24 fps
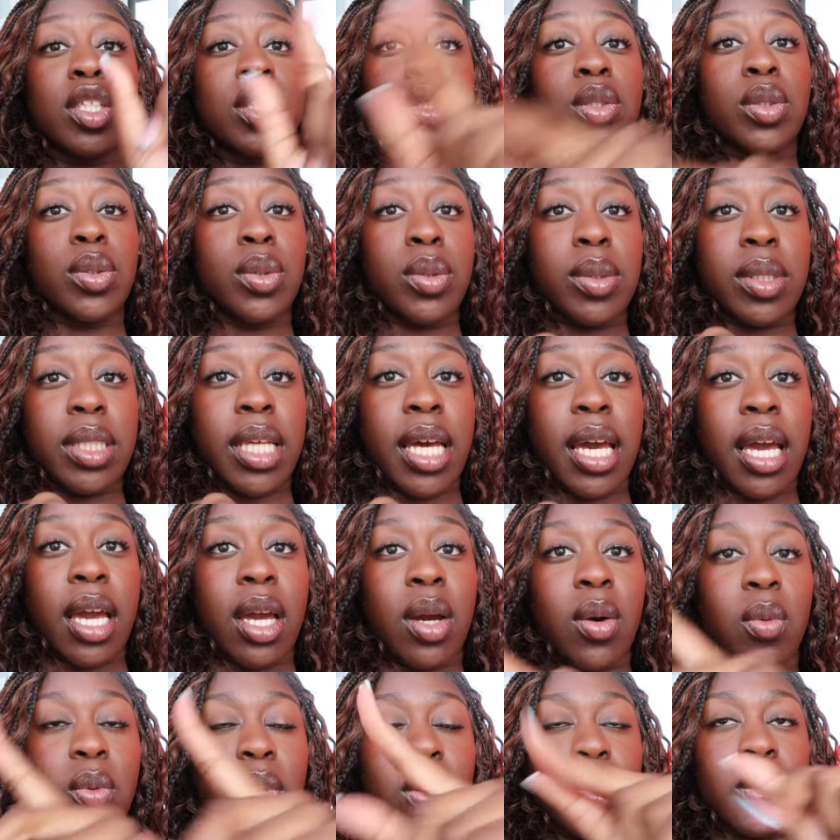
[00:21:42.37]

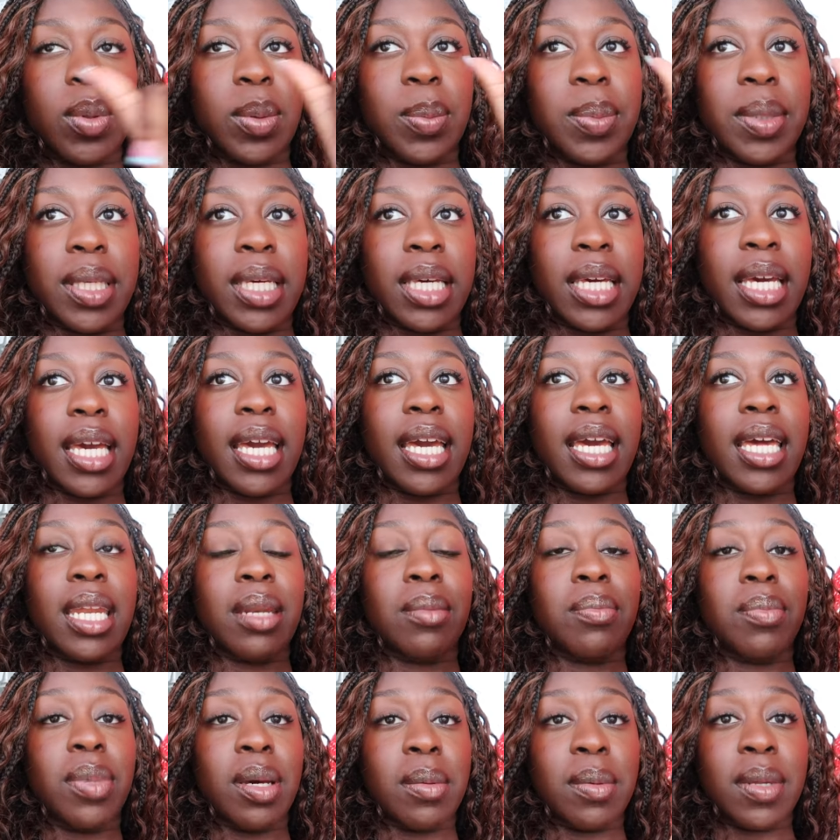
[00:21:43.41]
Tuesday, we will be
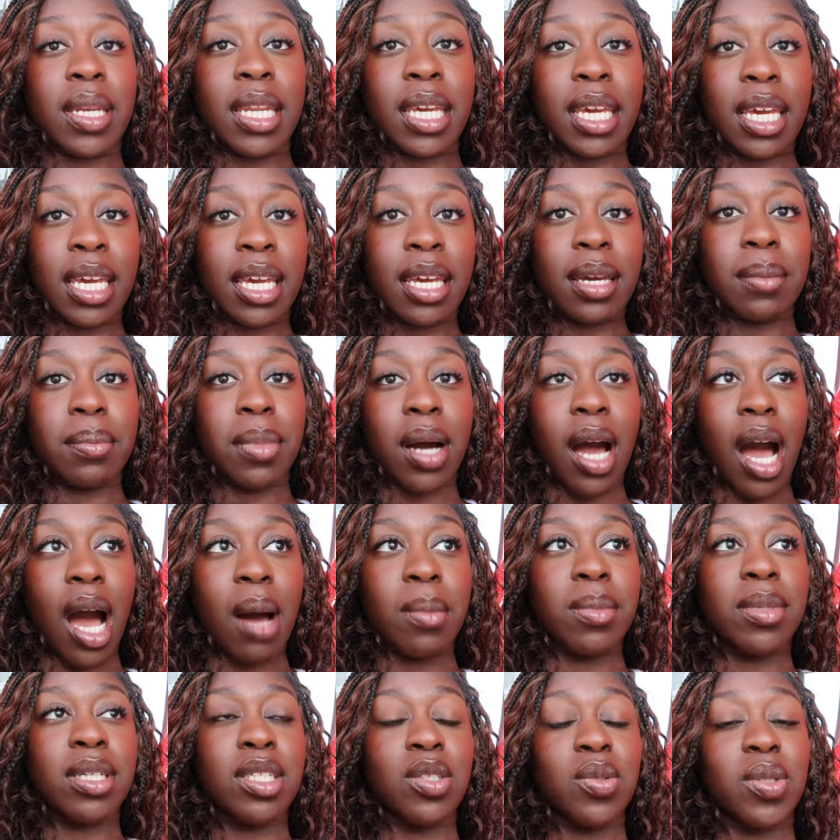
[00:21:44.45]
in Bimini,
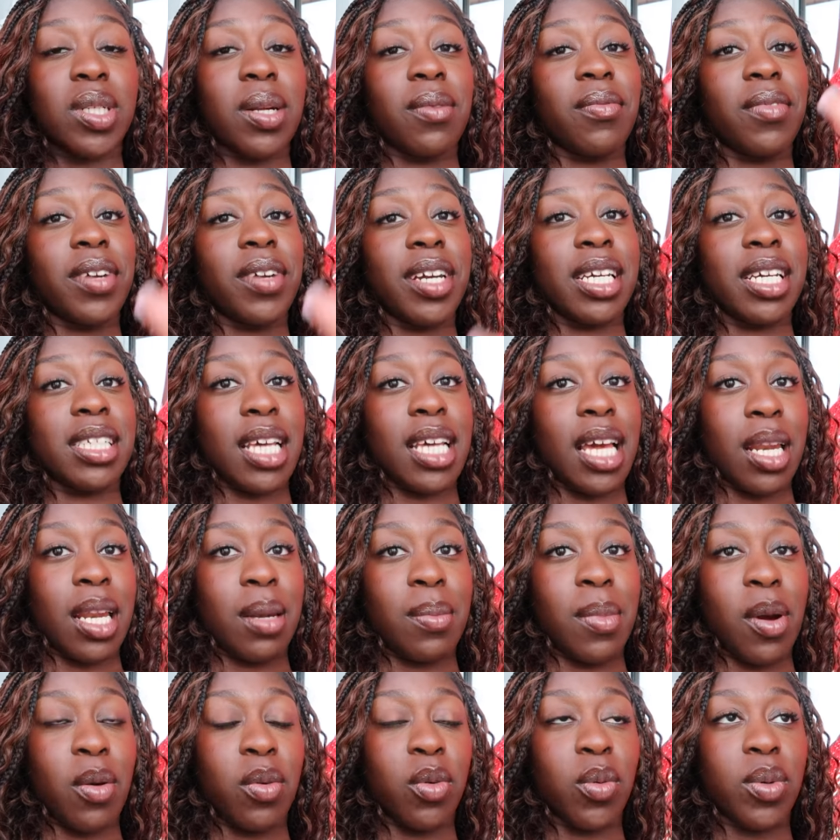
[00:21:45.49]
Bahamas, which I'm very excited
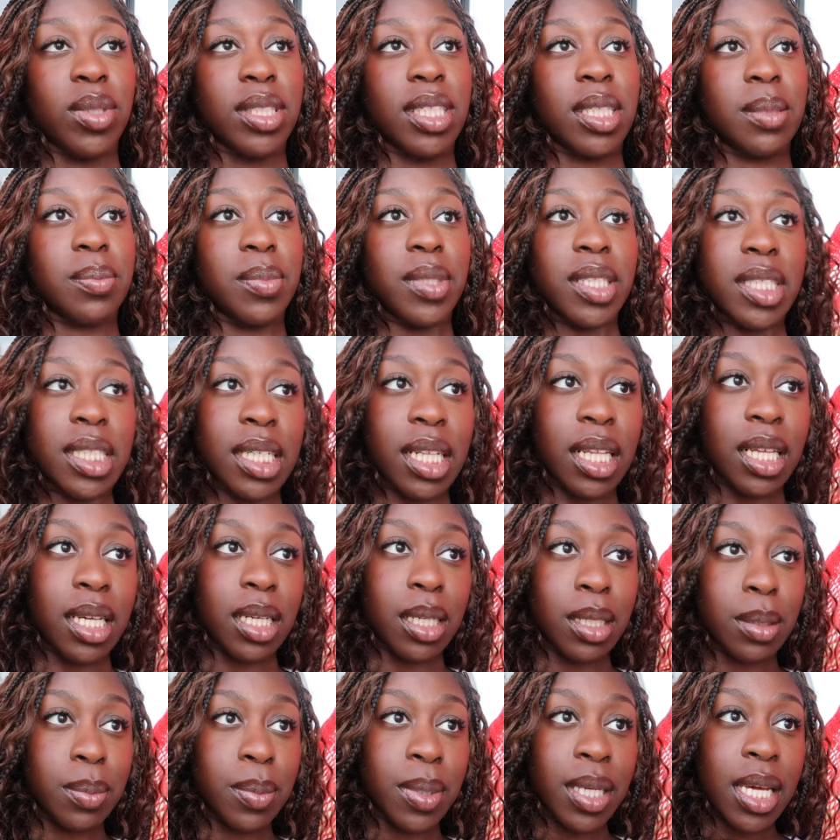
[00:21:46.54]
about. We're going to the beach
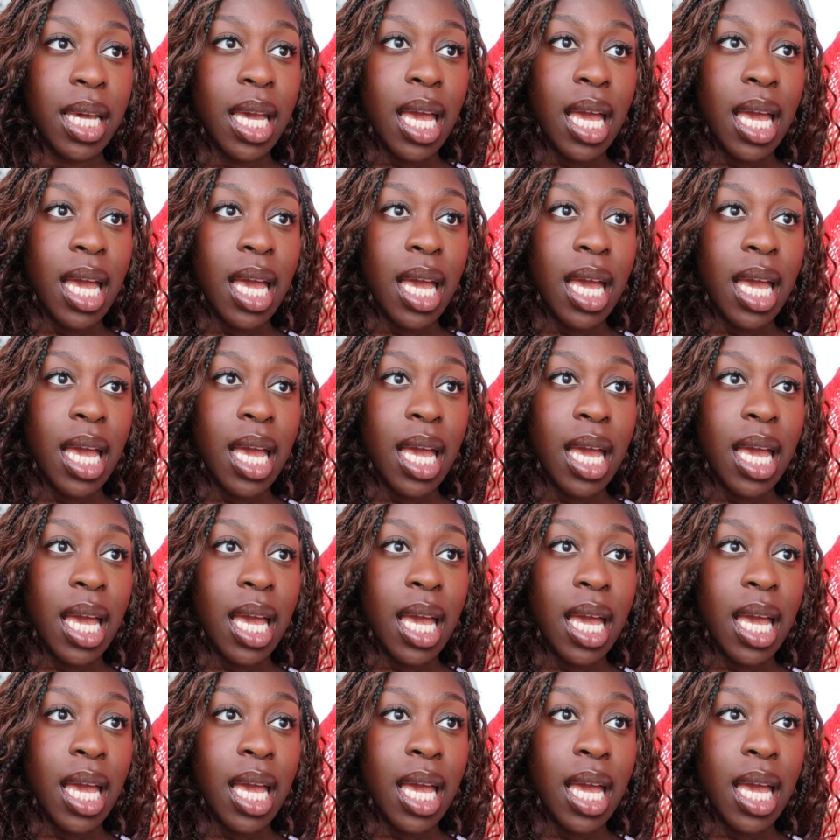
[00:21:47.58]
club.